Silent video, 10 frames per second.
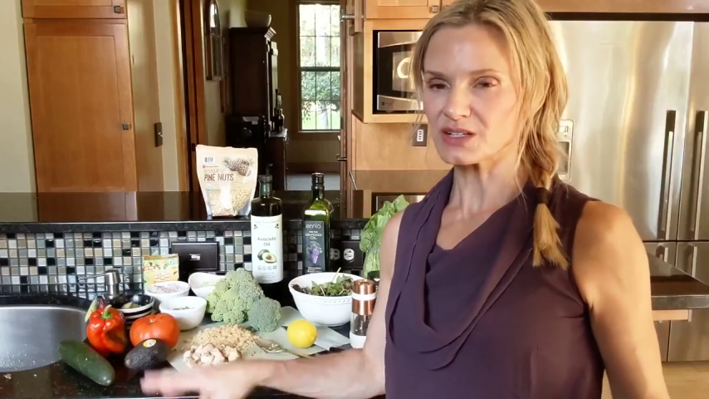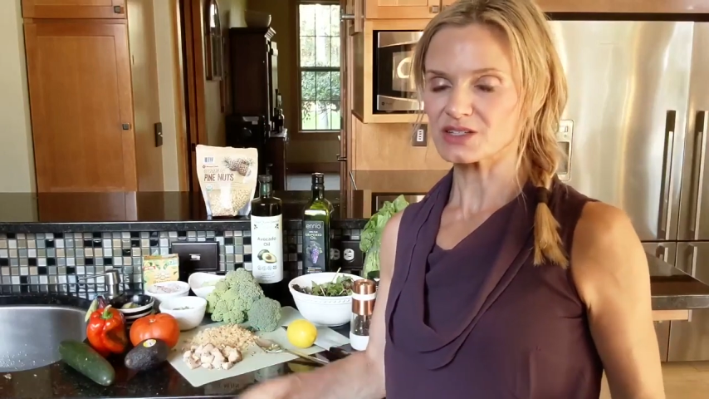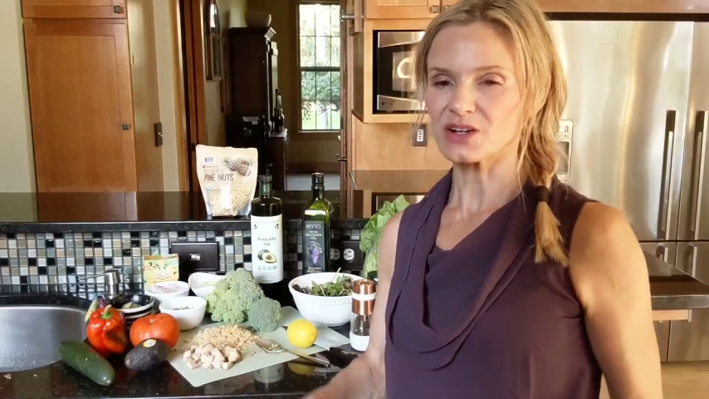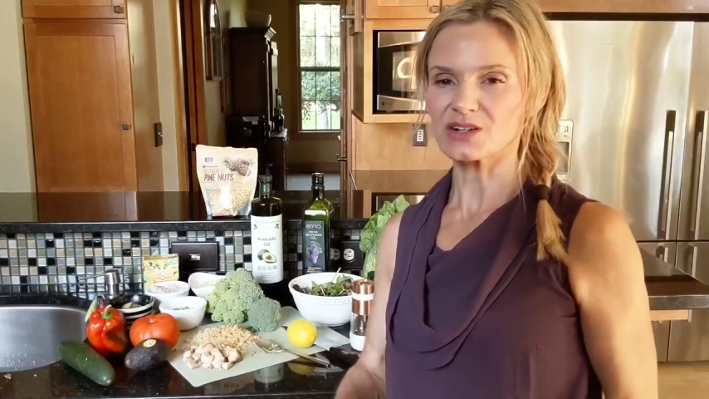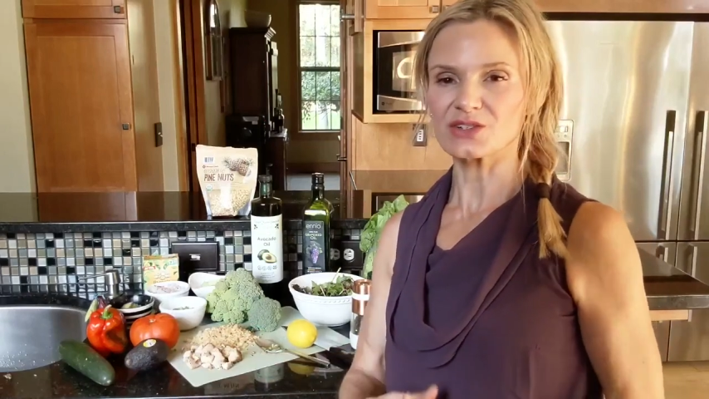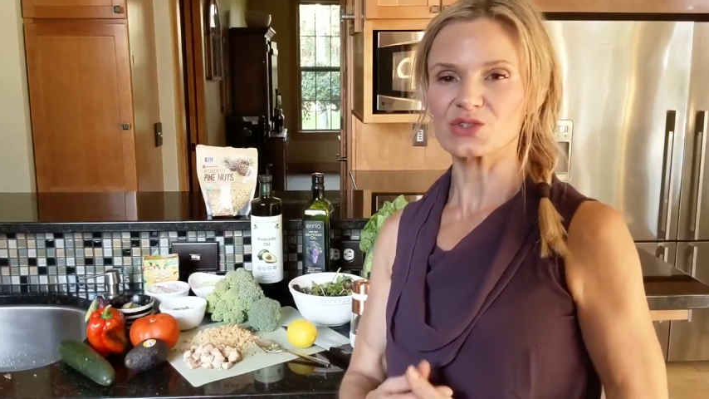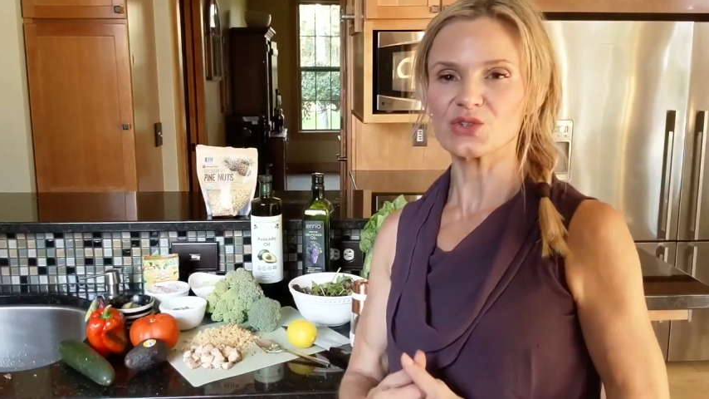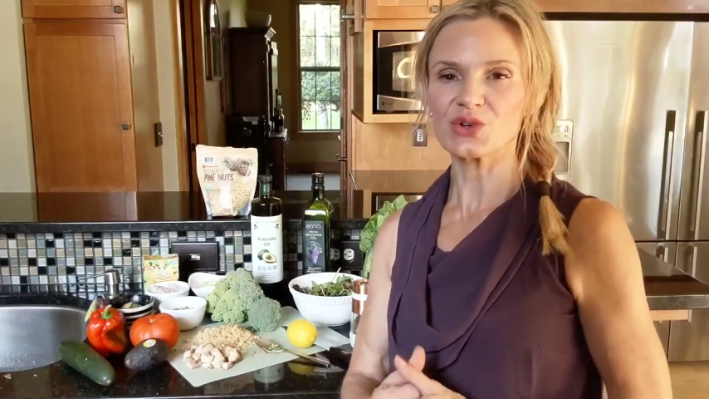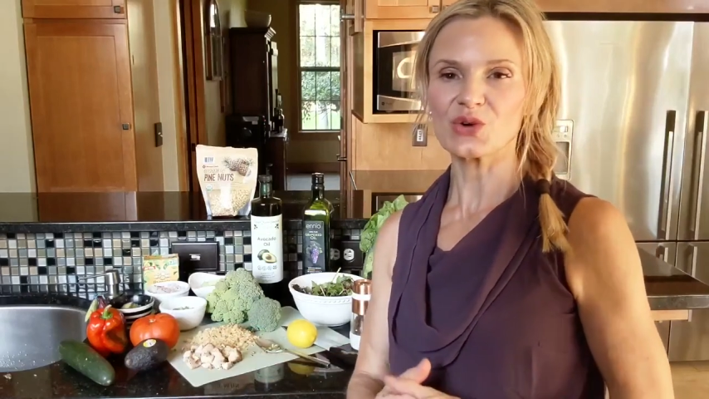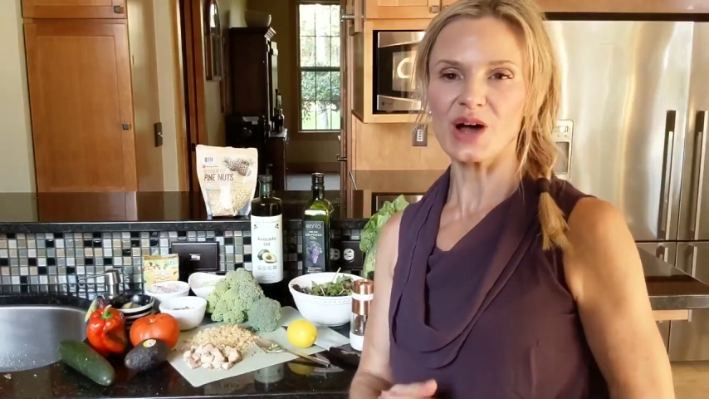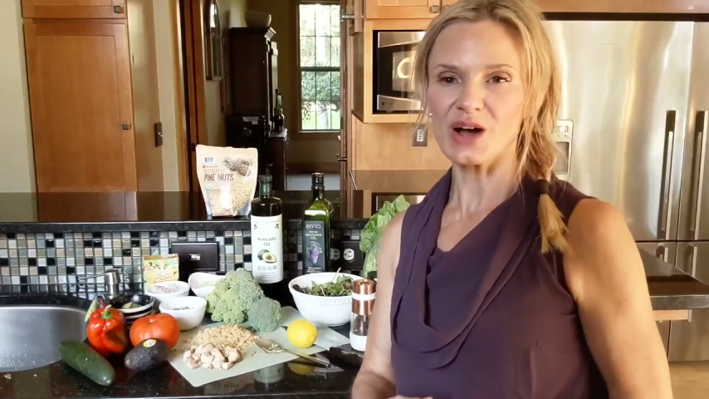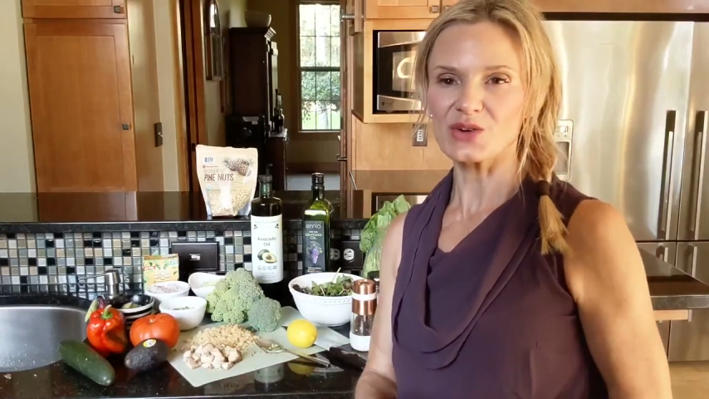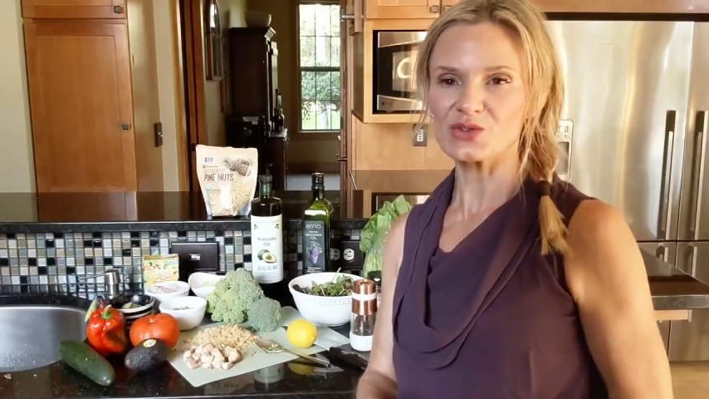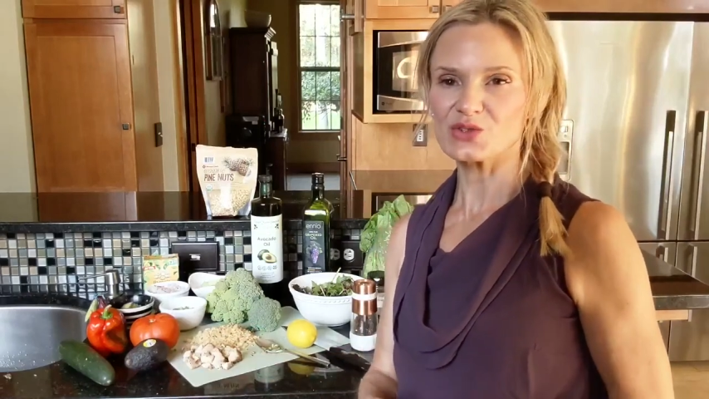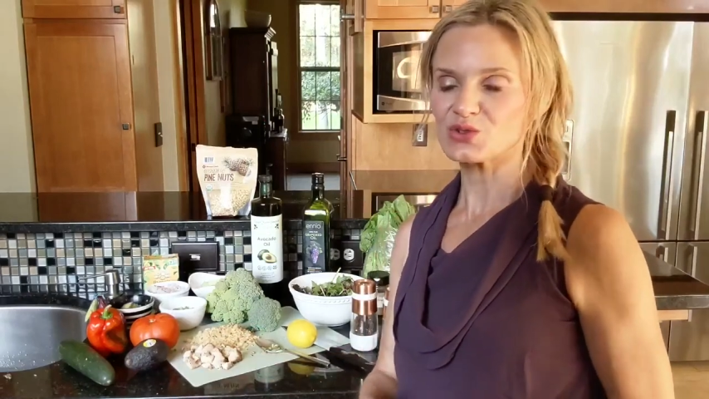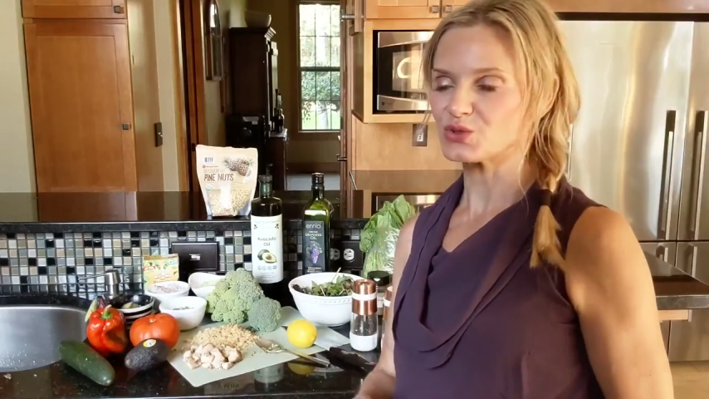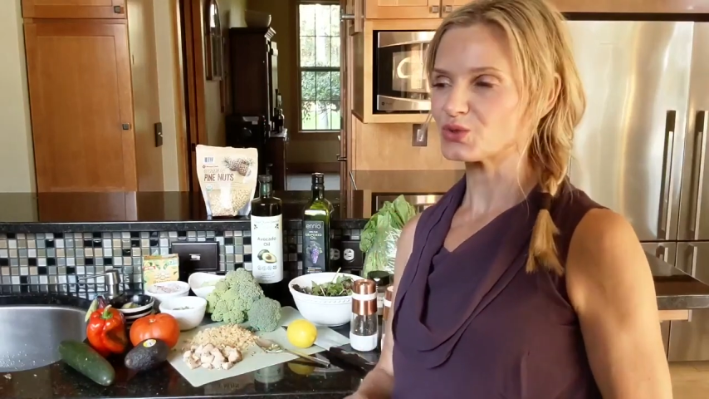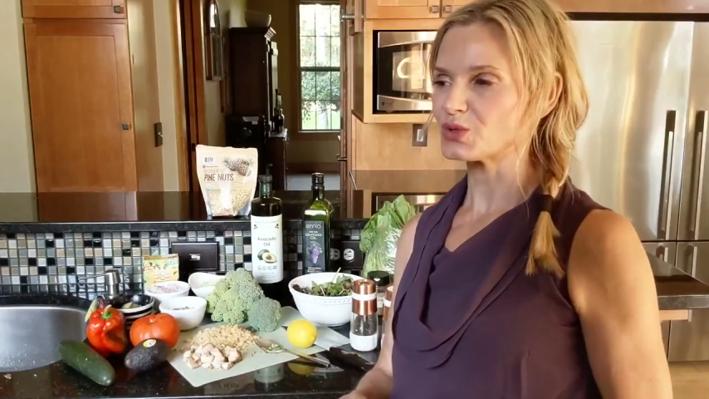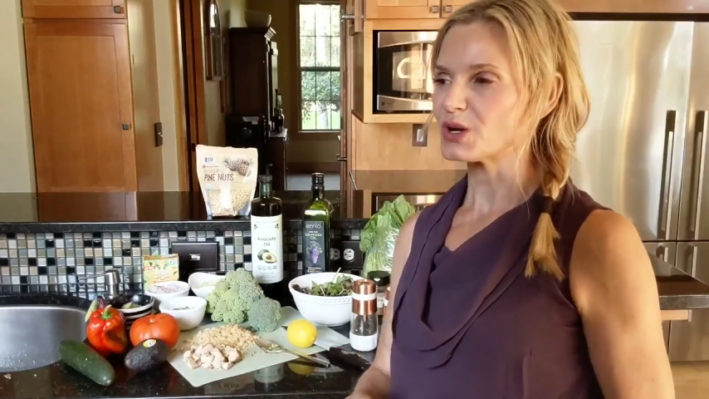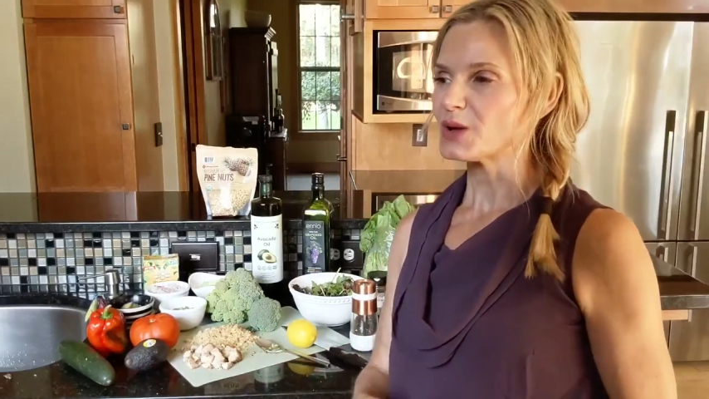as long as you know how
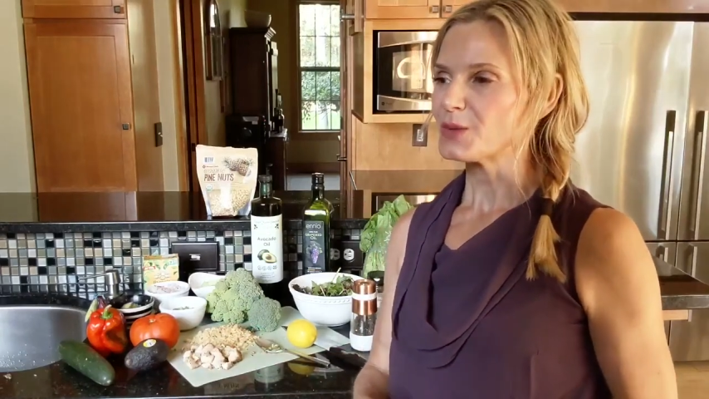to